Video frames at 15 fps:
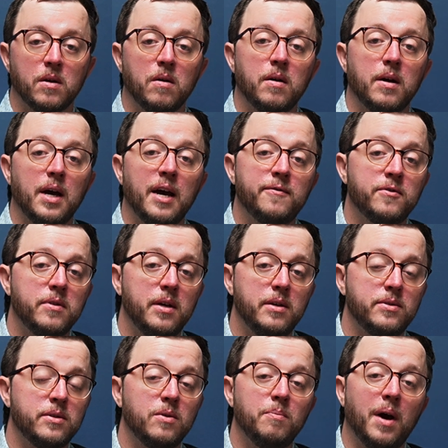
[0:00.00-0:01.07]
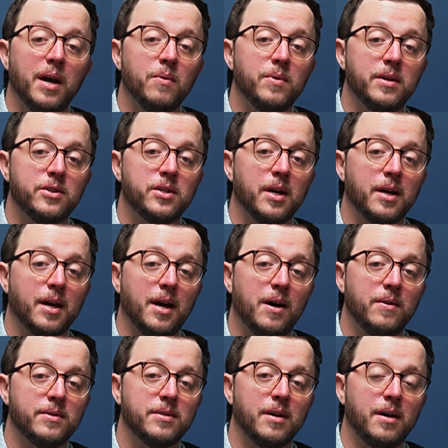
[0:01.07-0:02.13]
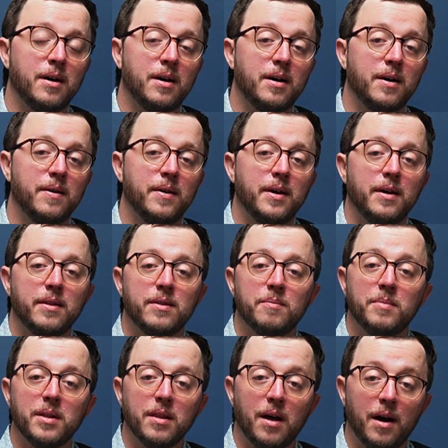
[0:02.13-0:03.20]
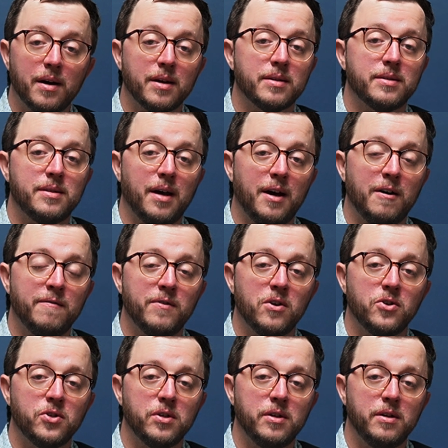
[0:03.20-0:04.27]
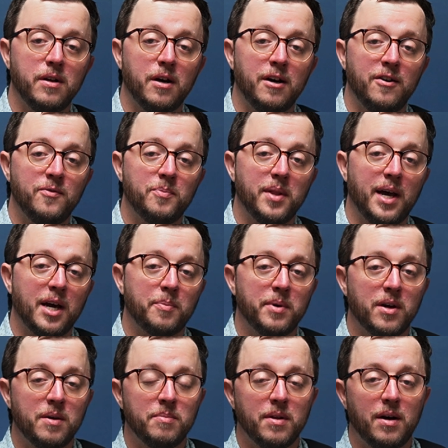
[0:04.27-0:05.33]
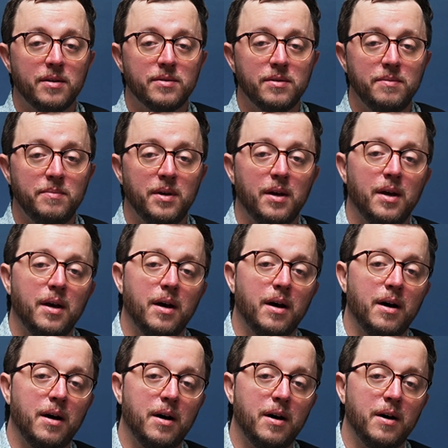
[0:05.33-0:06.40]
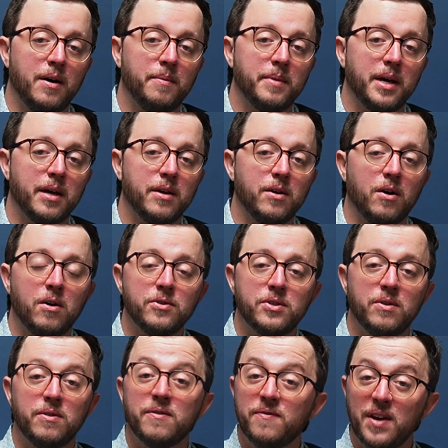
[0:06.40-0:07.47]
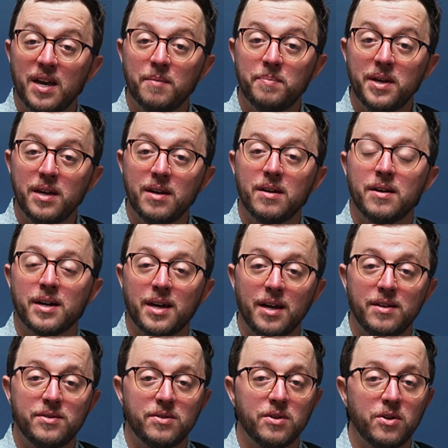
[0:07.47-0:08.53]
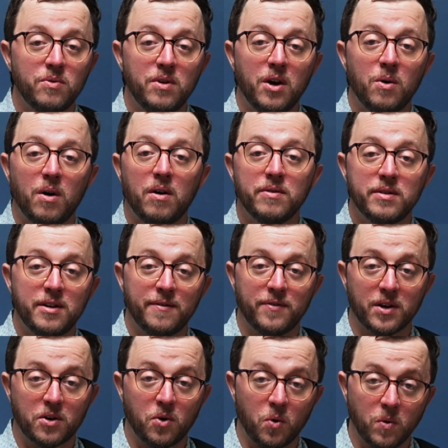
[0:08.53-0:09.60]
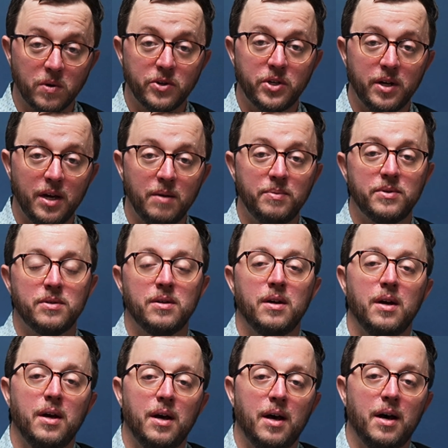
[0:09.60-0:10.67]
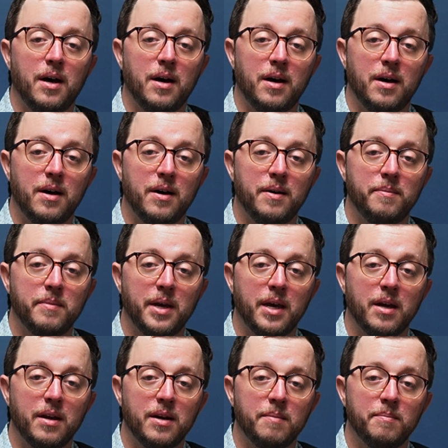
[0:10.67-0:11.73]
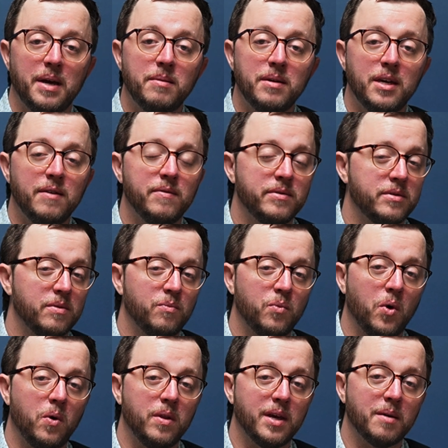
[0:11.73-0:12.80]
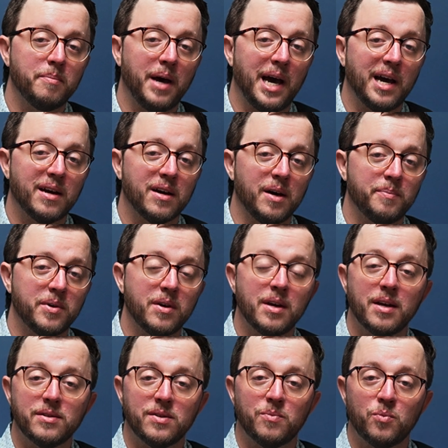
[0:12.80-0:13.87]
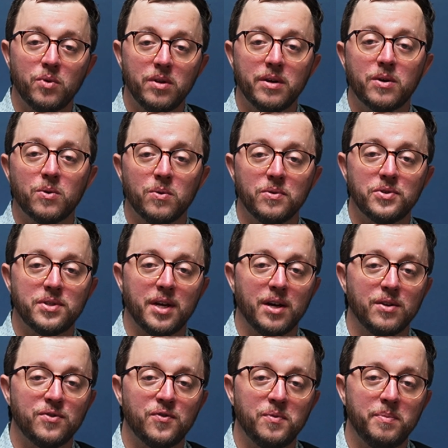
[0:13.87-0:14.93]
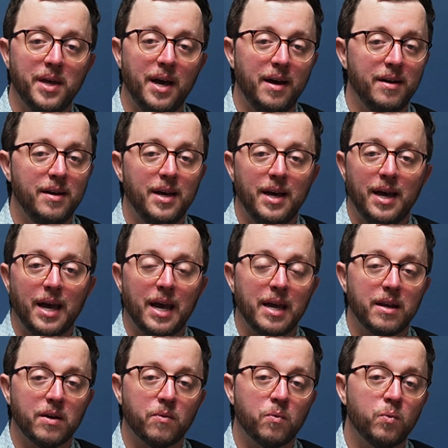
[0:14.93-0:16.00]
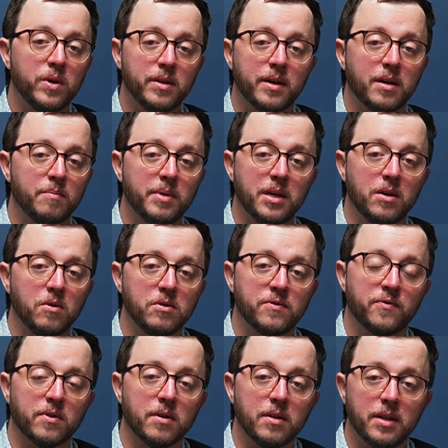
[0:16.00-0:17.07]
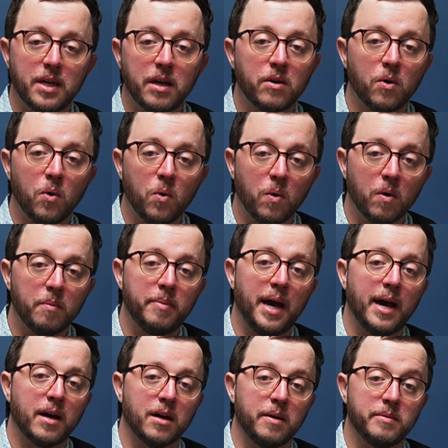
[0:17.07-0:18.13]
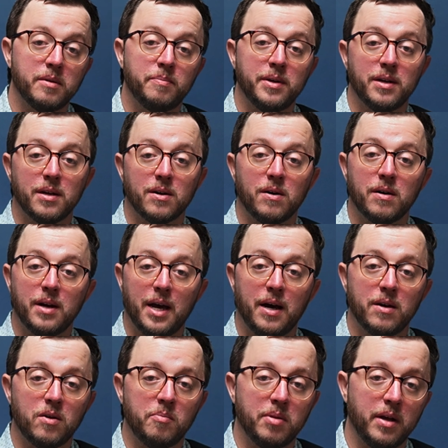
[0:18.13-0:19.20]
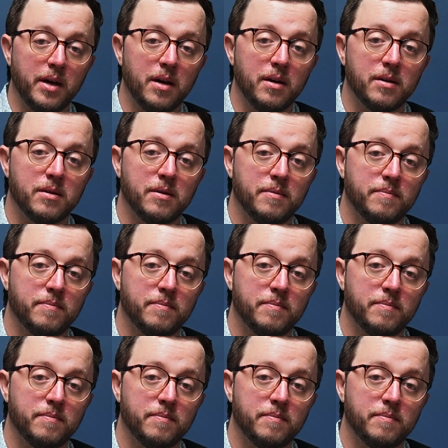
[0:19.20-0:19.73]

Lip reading: All right, after this, you might want to check out the melodic style version of Blackberry Blossom, and also the vamping, again, so you know all the different chord shapes, and maybe even some rolling backup. You can get some really cool sounds from that, and it really could be used for a lead or backup, depending on how you play it.